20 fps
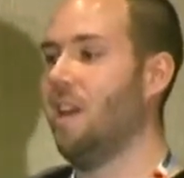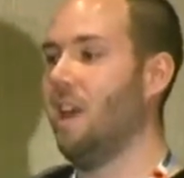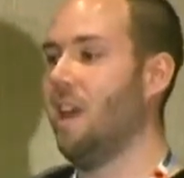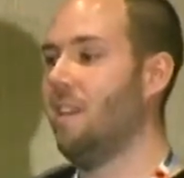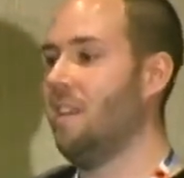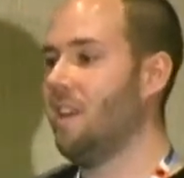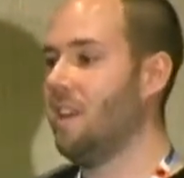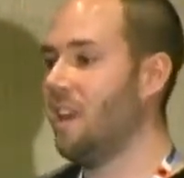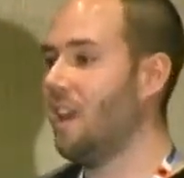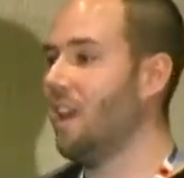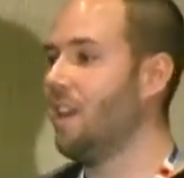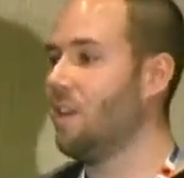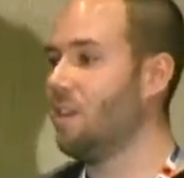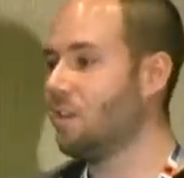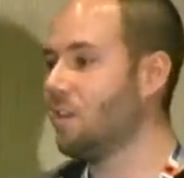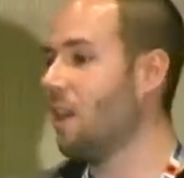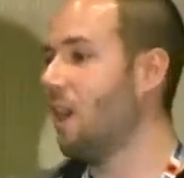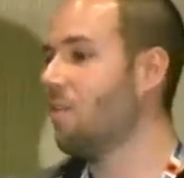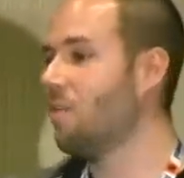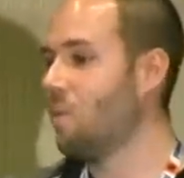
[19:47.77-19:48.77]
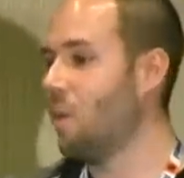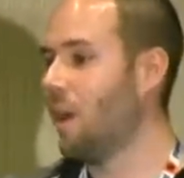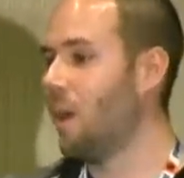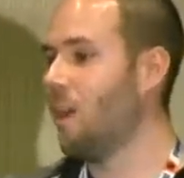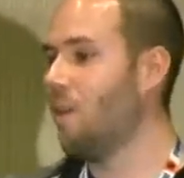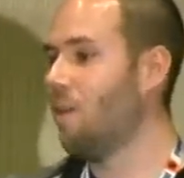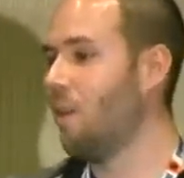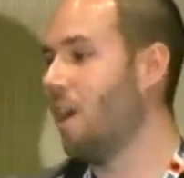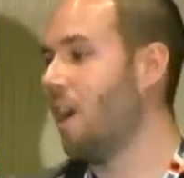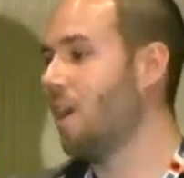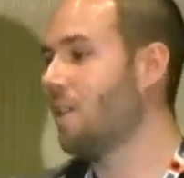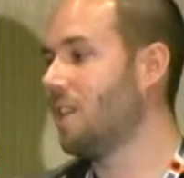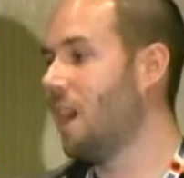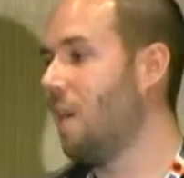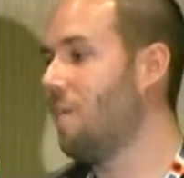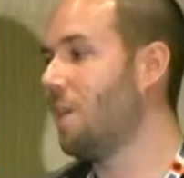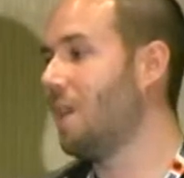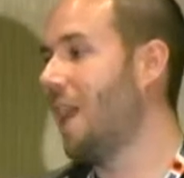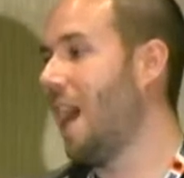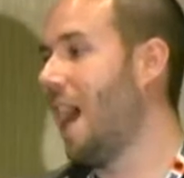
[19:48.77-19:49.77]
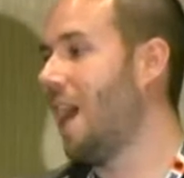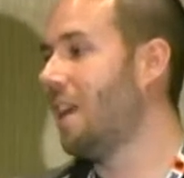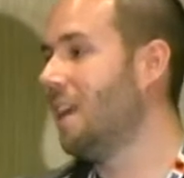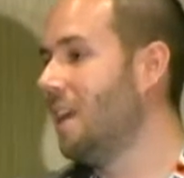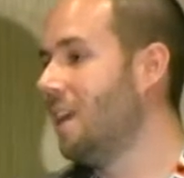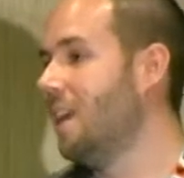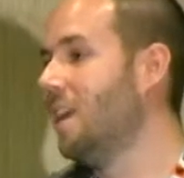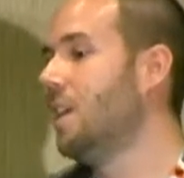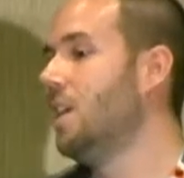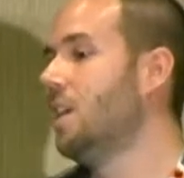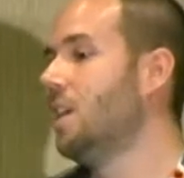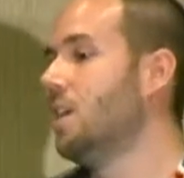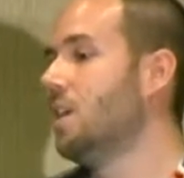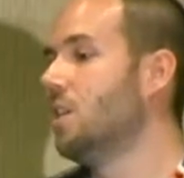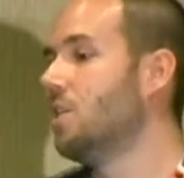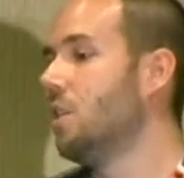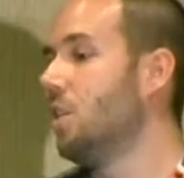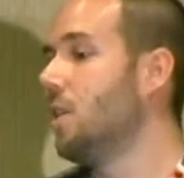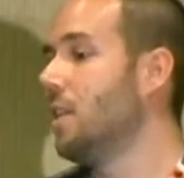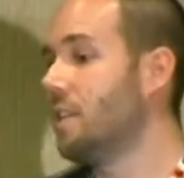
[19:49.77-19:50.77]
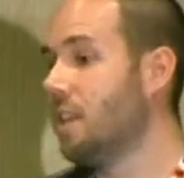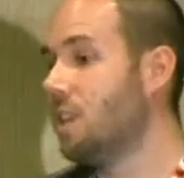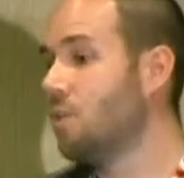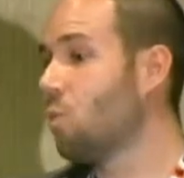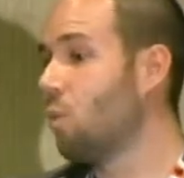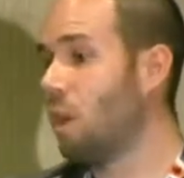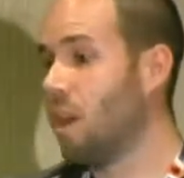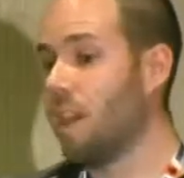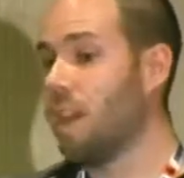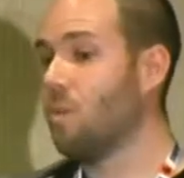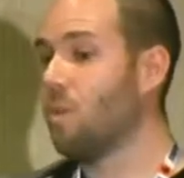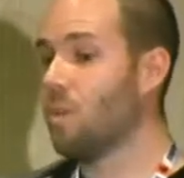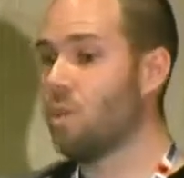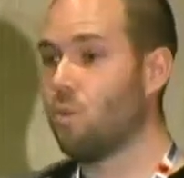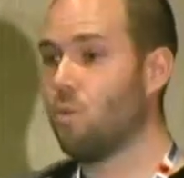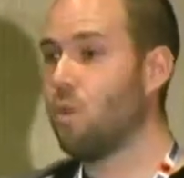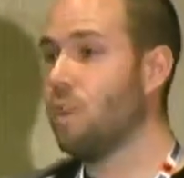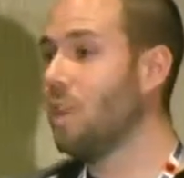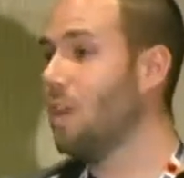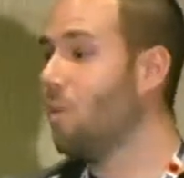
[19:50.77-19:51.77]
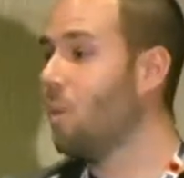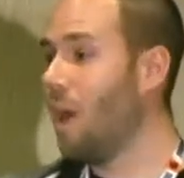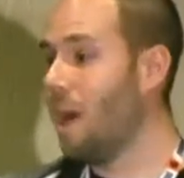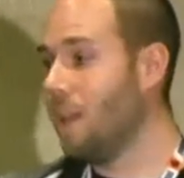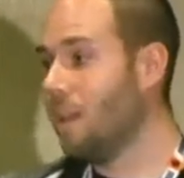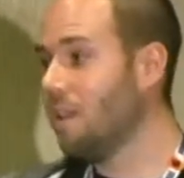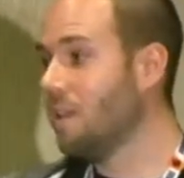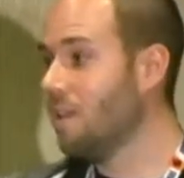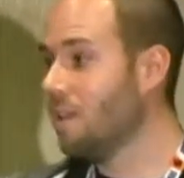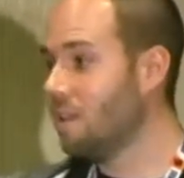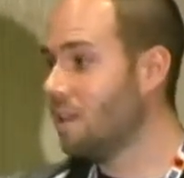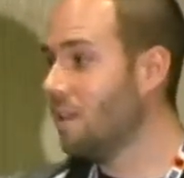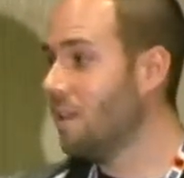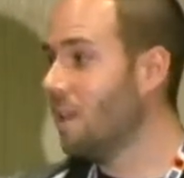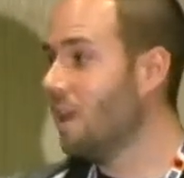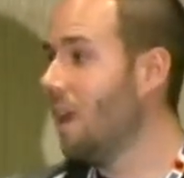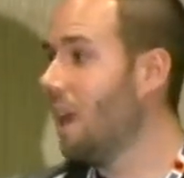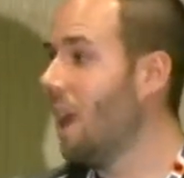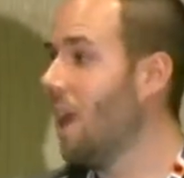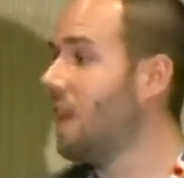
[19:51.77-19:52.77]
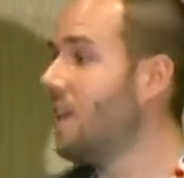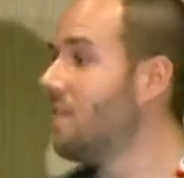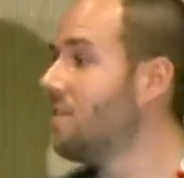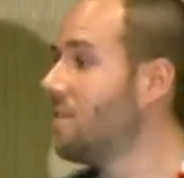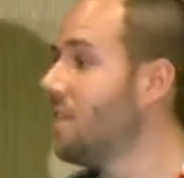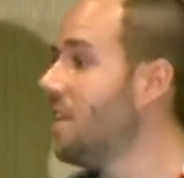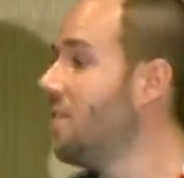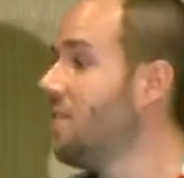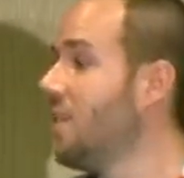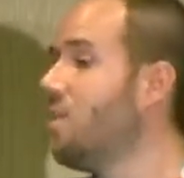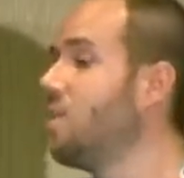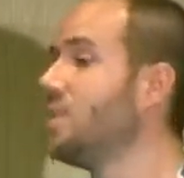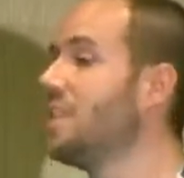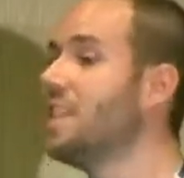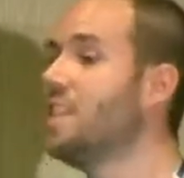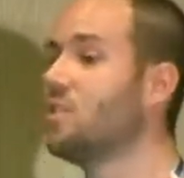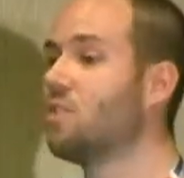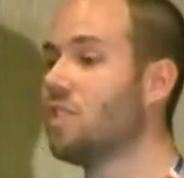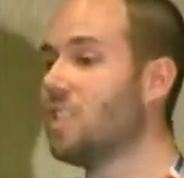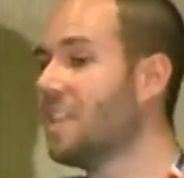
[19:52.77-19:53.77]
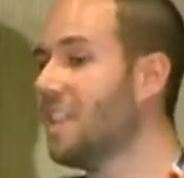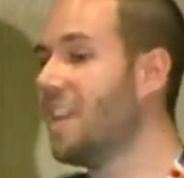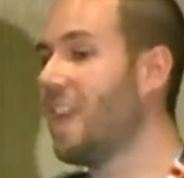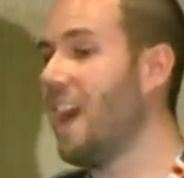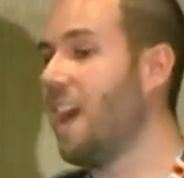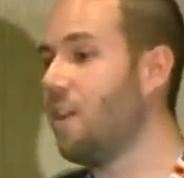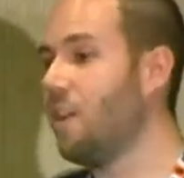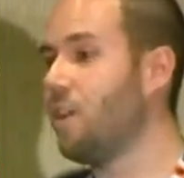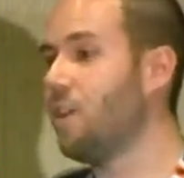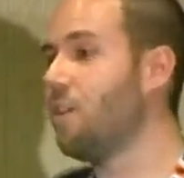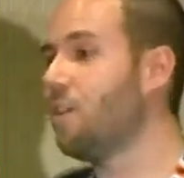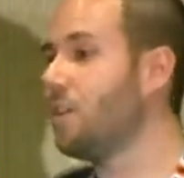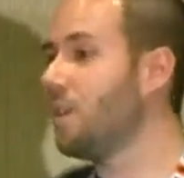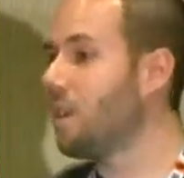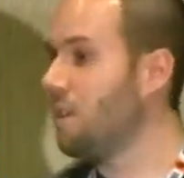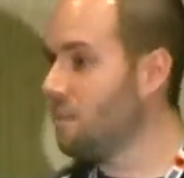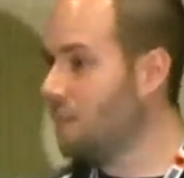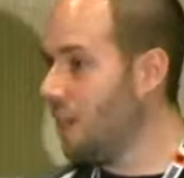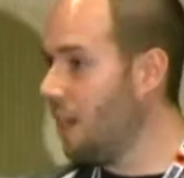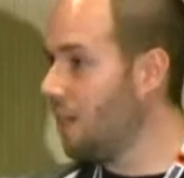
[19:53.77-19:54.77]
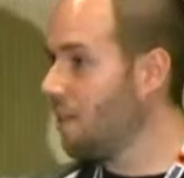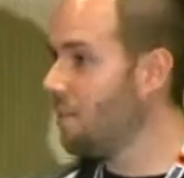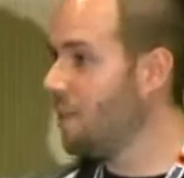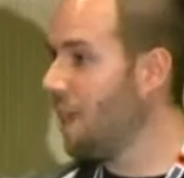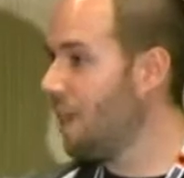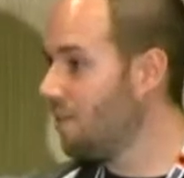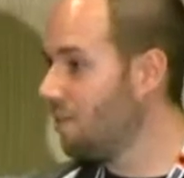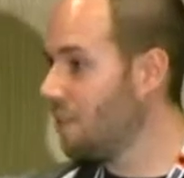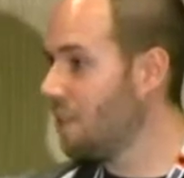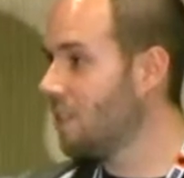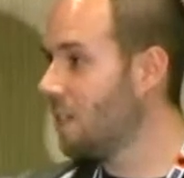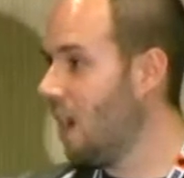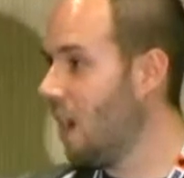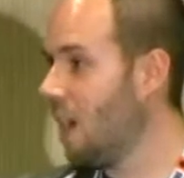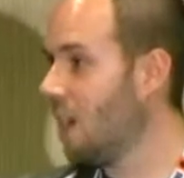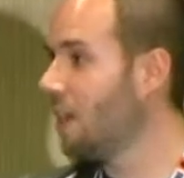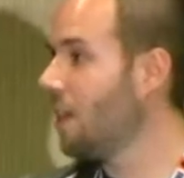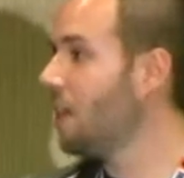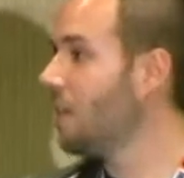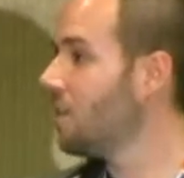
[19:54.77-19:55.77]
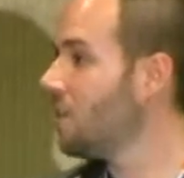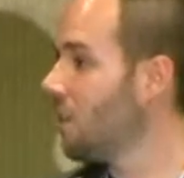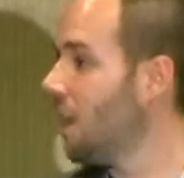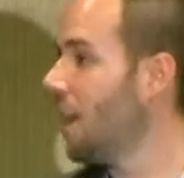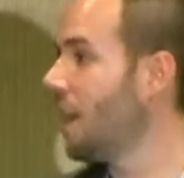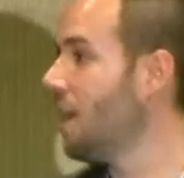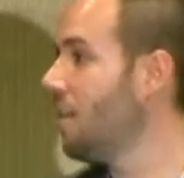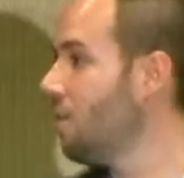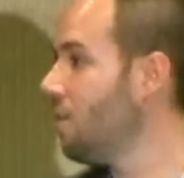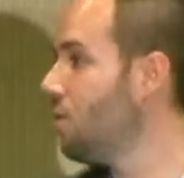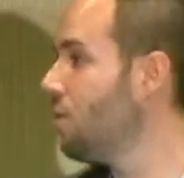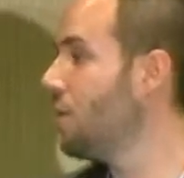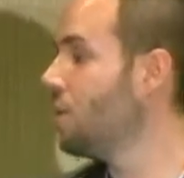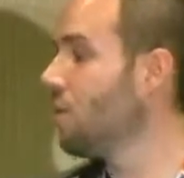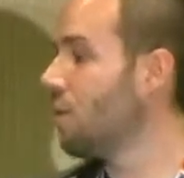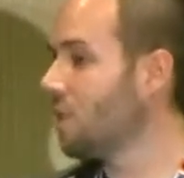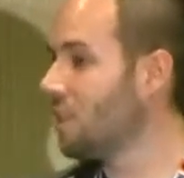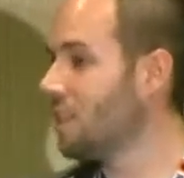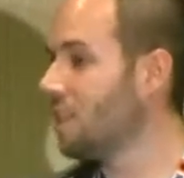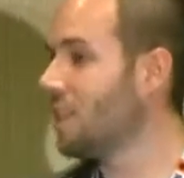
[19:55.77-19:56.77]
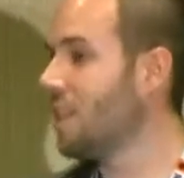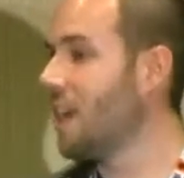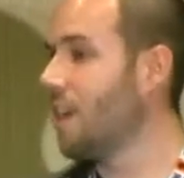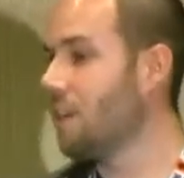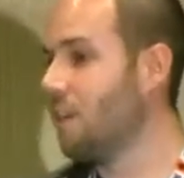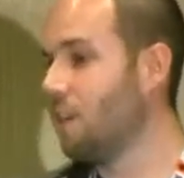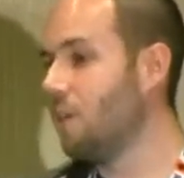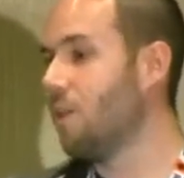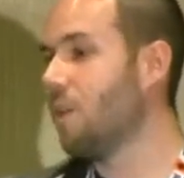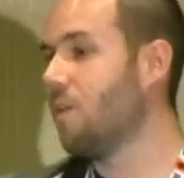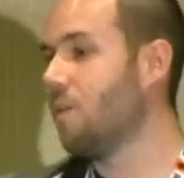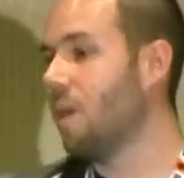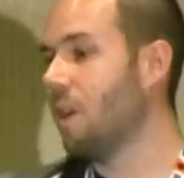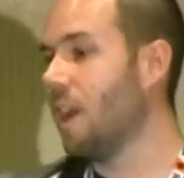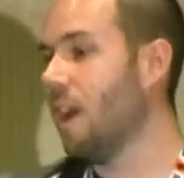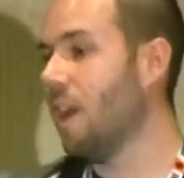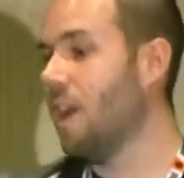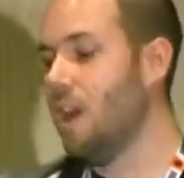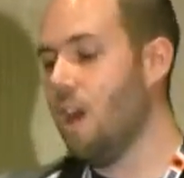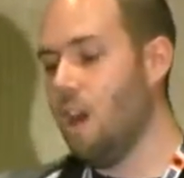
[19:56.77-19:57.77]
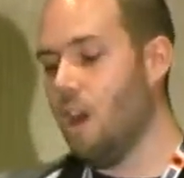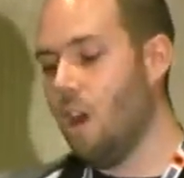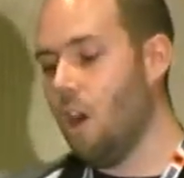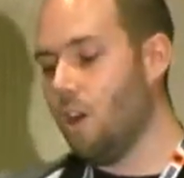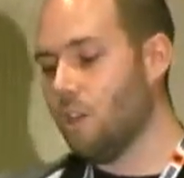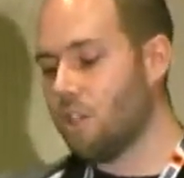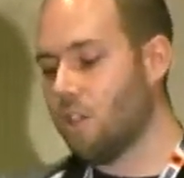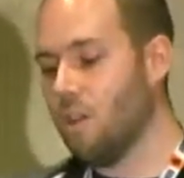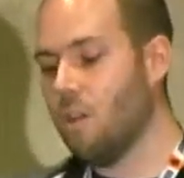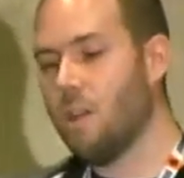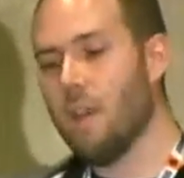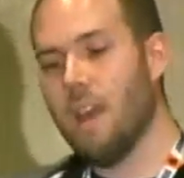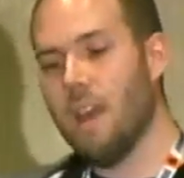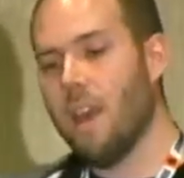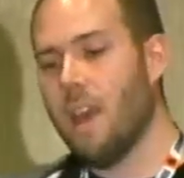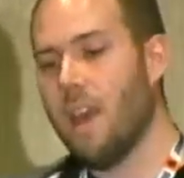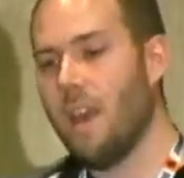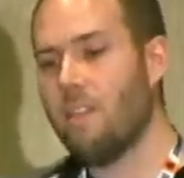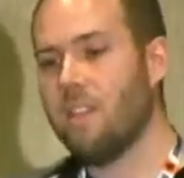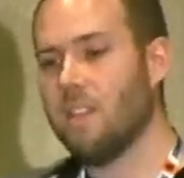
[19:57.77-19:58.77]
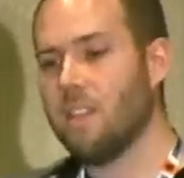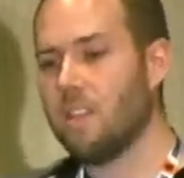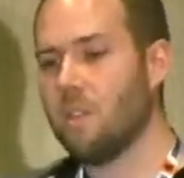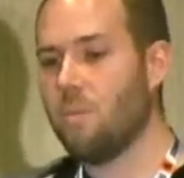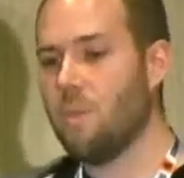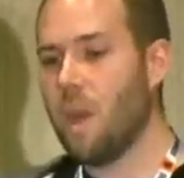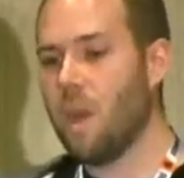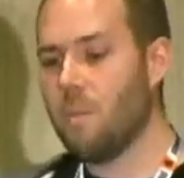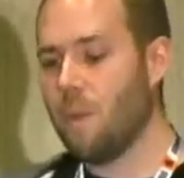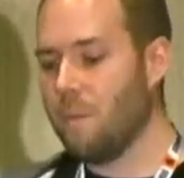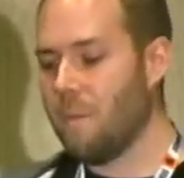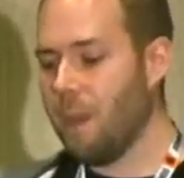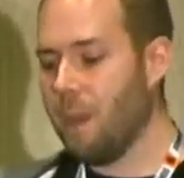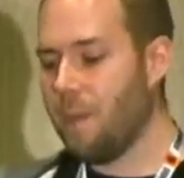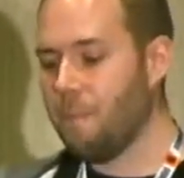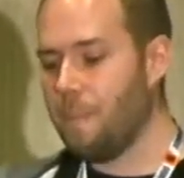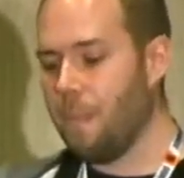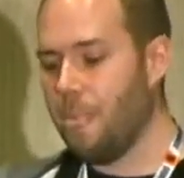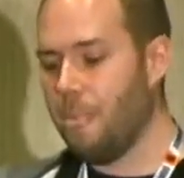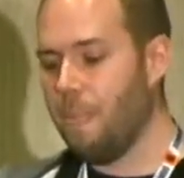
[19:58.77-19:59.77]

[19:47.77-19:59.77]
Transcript: and then get your software and run on top of that. So it does work. It works really well. And if, anyone's interested in how to do it, come talk to me after the talk, and I'll show, I can give you resources on how to do it and whatnot. Also, everything should be up on my,